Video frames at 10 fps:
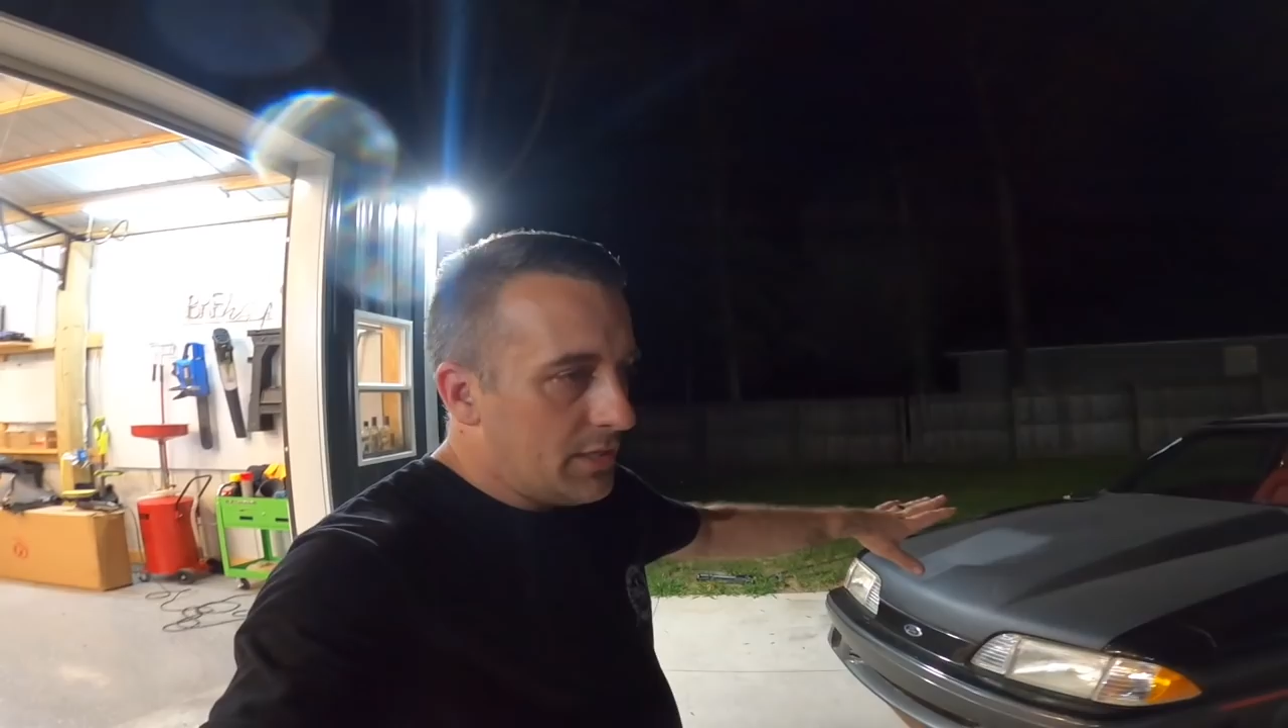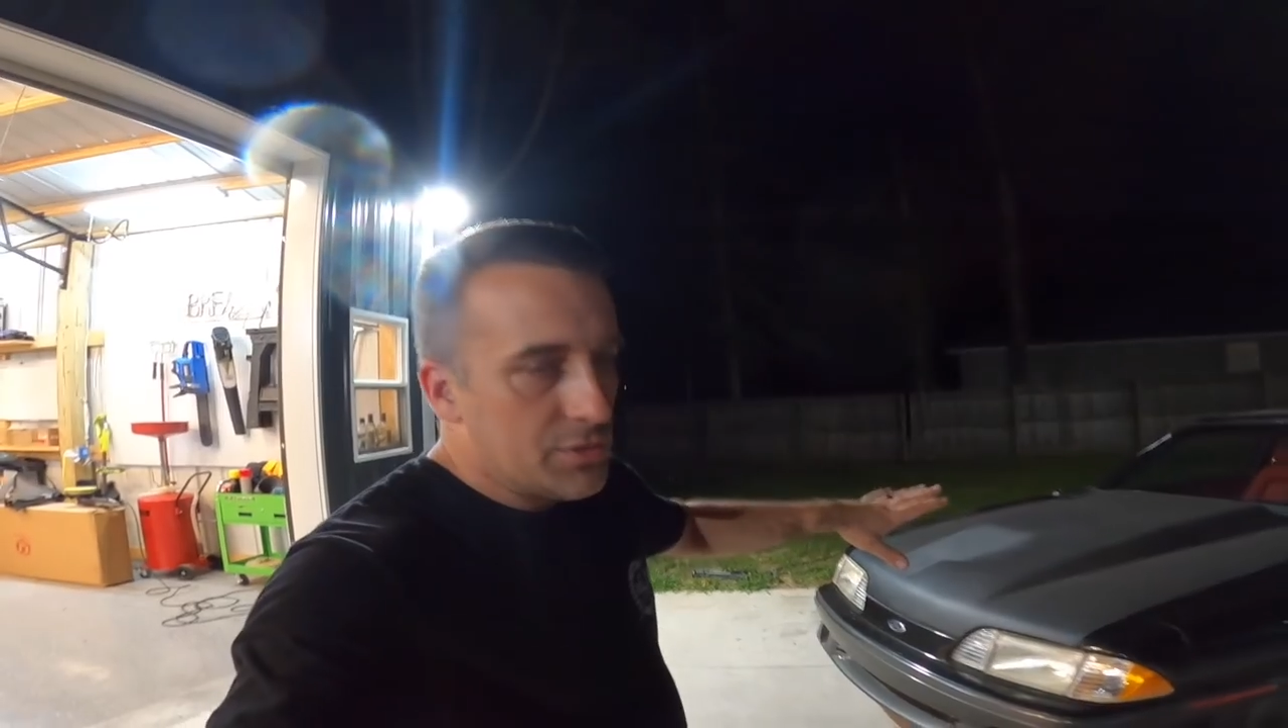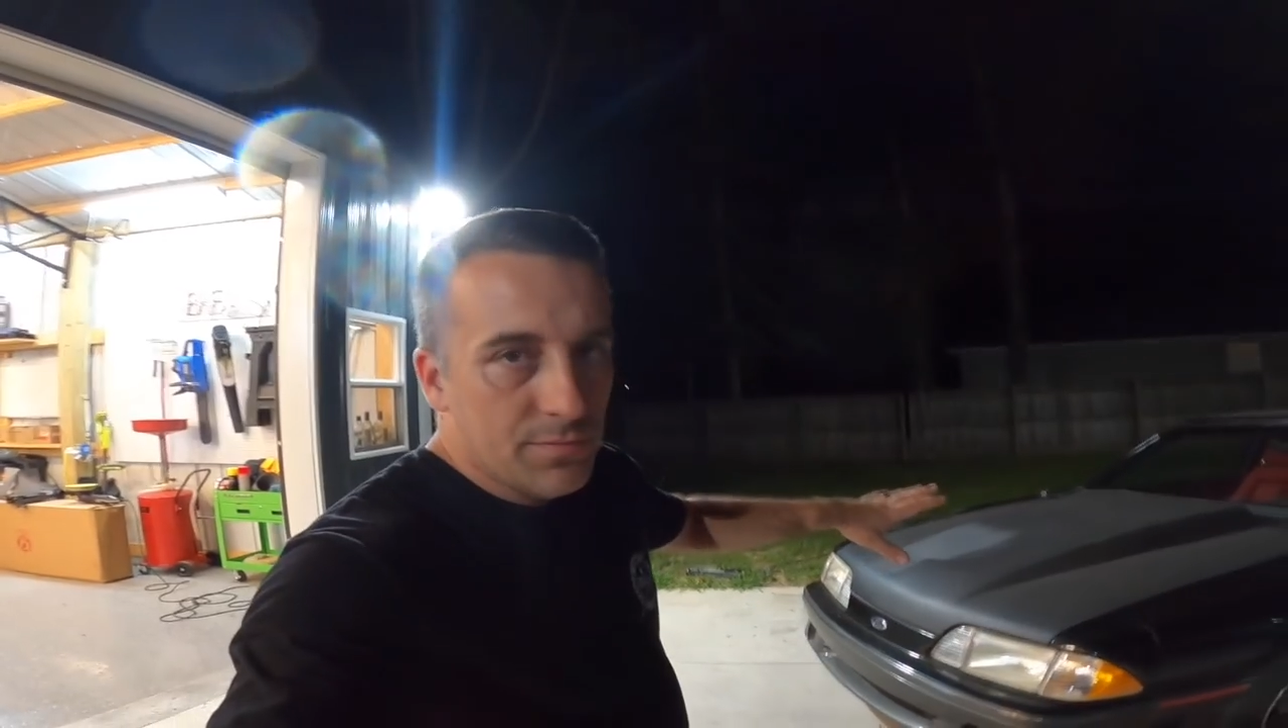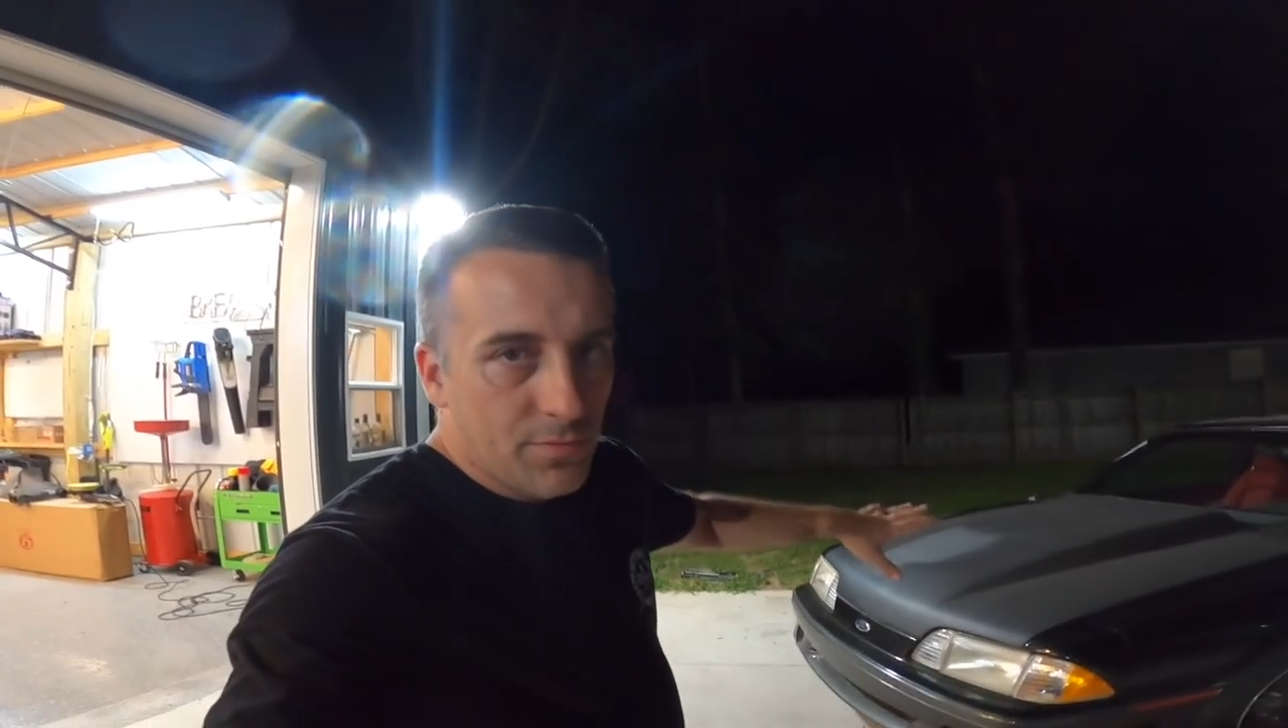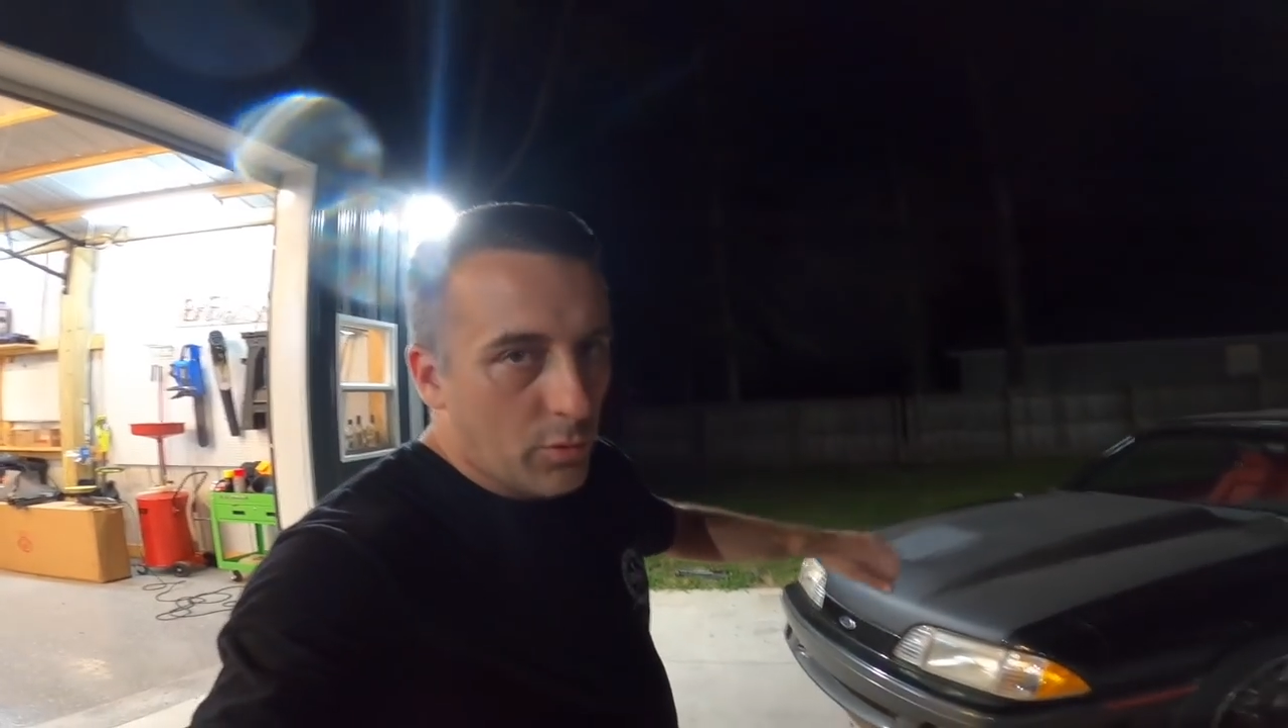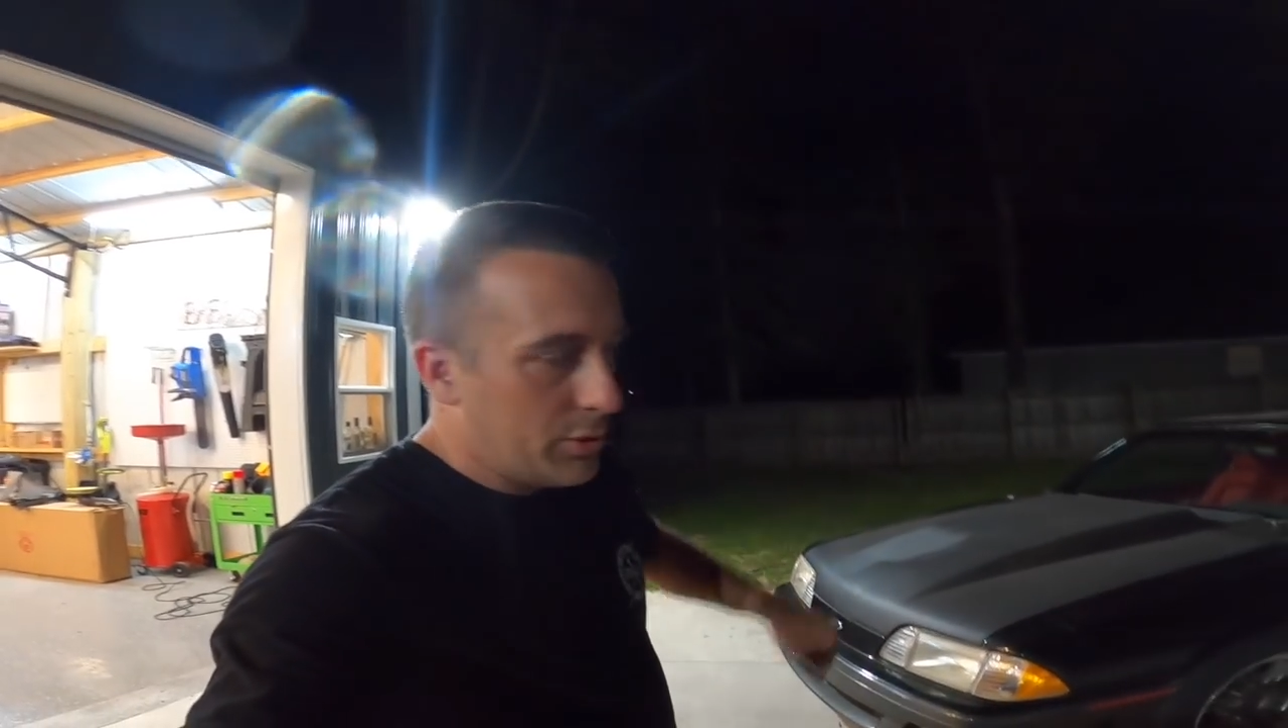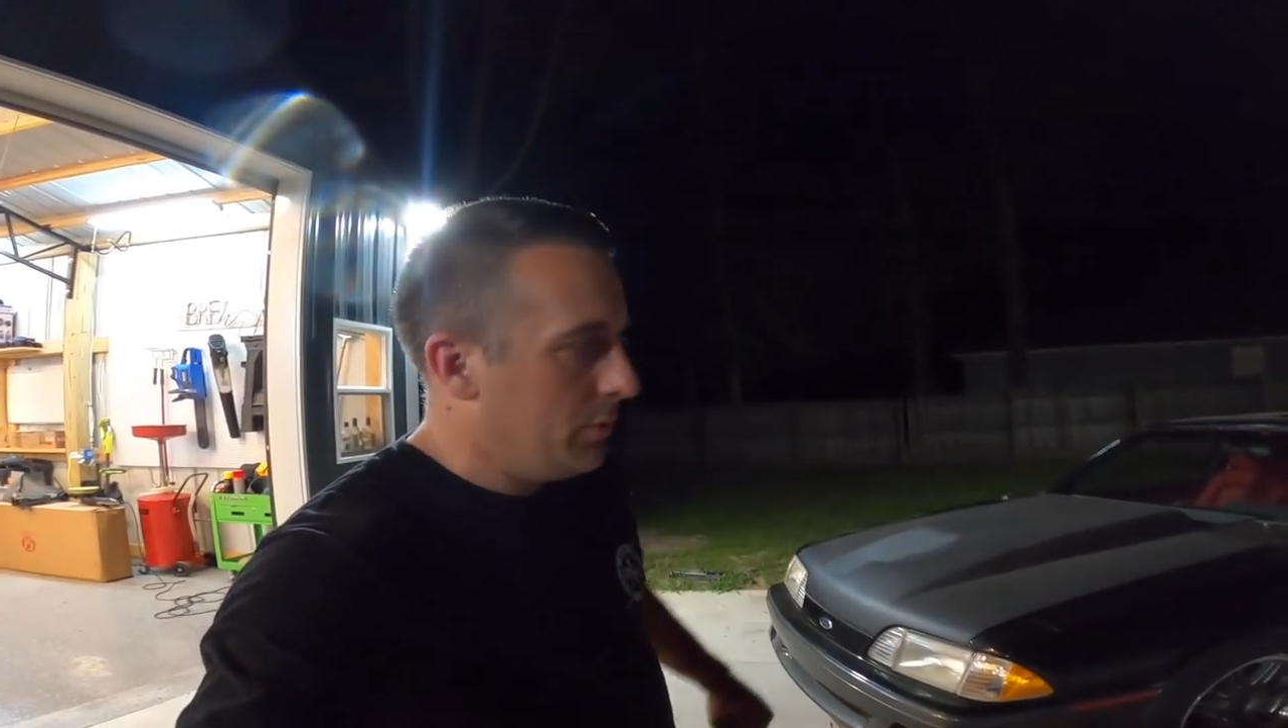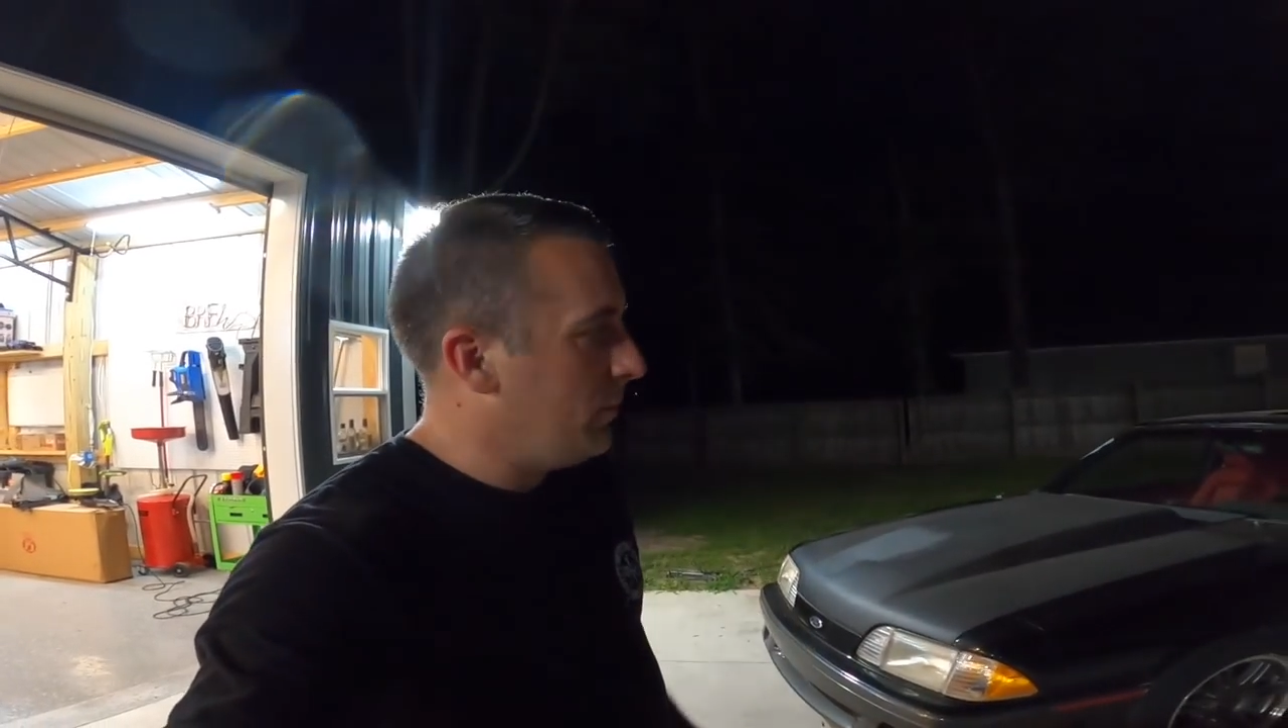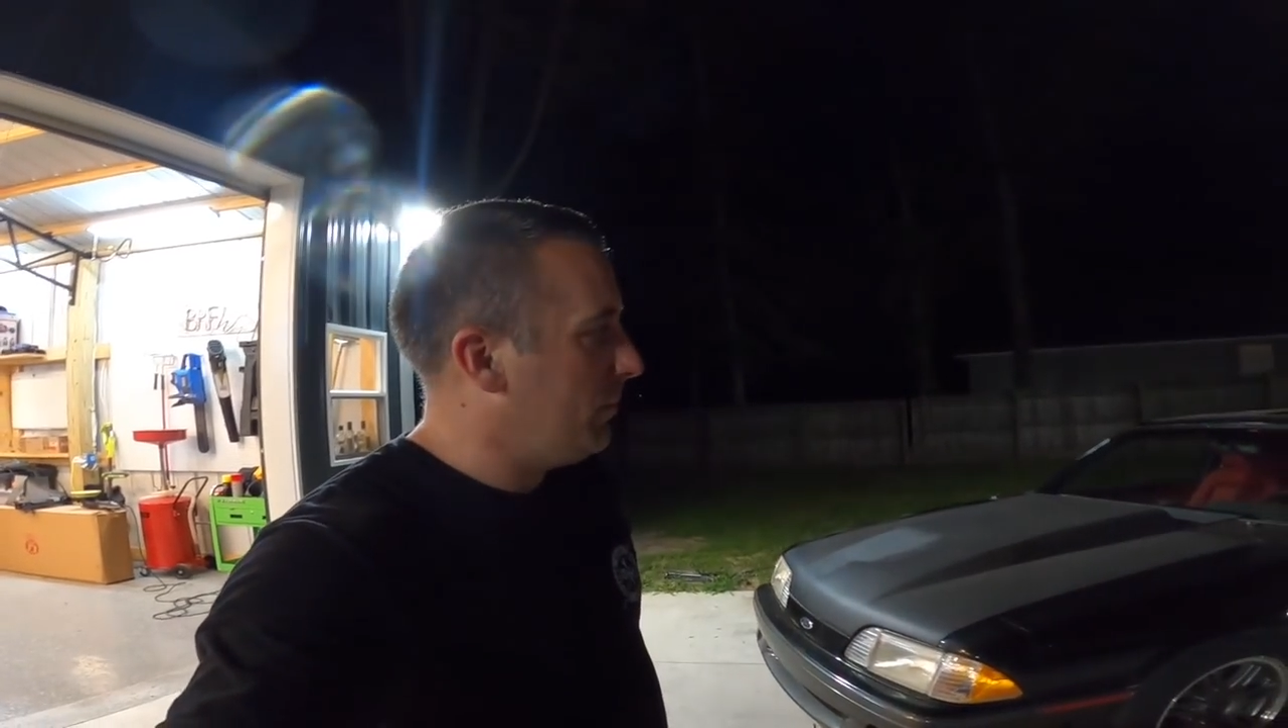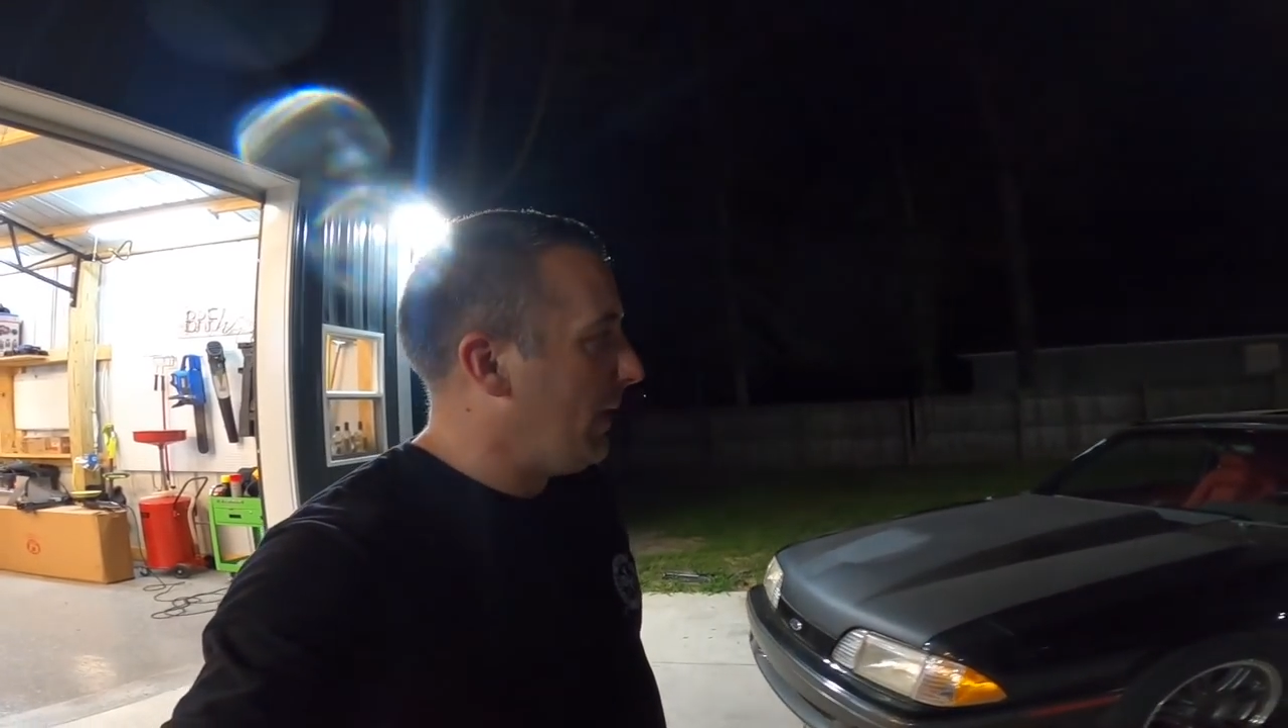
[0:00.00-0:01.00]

engine for you